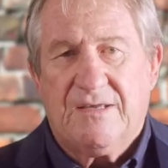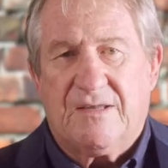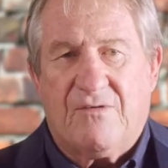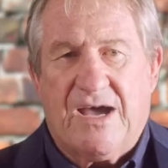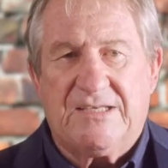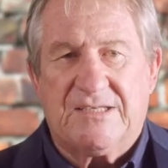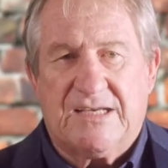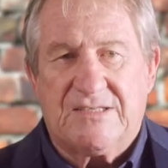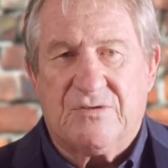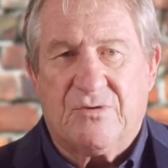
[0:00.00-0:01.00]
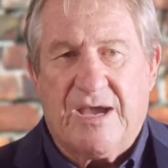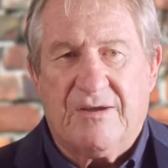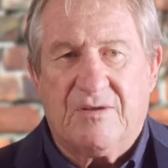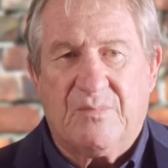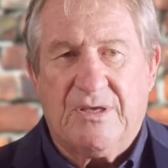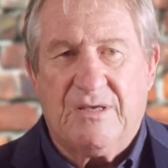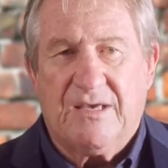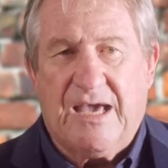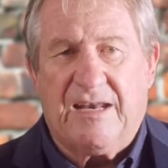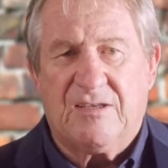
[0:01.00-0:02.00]
the rates are still going to be
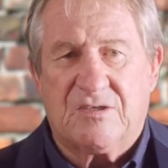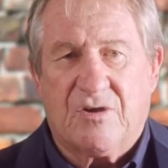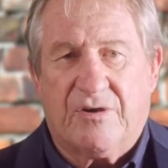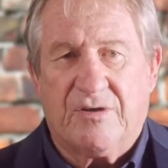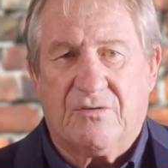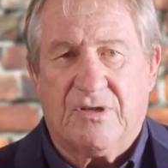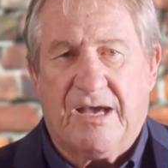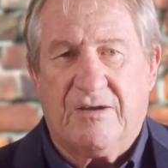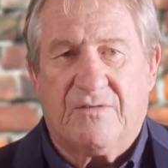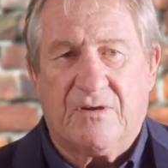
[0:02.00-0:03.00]
at historical low for